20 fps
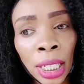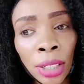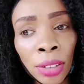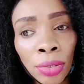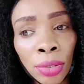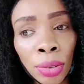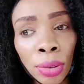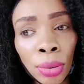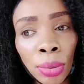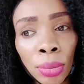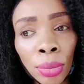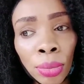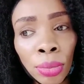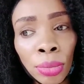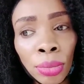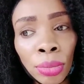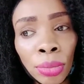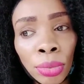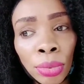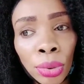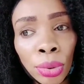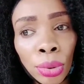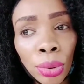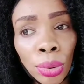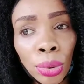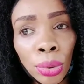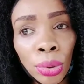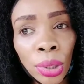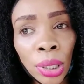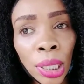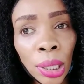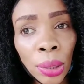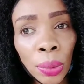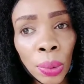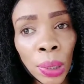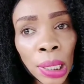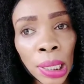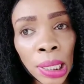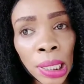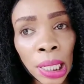for 2-3
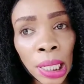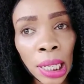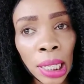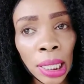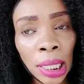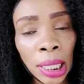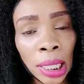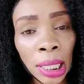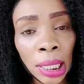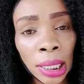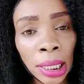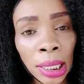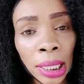weeks like that.